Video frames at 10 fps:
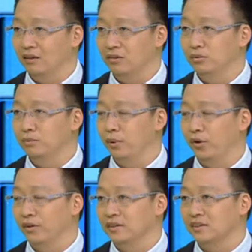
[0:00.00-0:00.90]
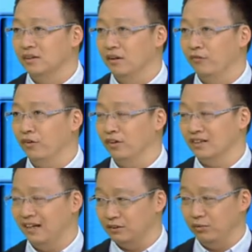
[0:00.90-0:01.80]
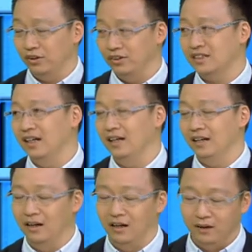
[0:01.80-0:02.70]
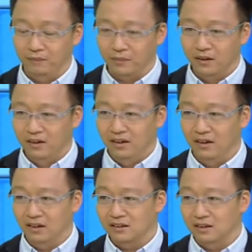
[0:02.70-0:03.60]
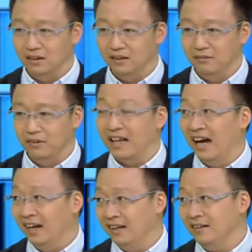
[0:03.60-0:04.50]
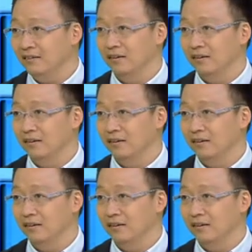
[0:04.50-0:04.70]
are two points. Of course, as what you say, he's retiring,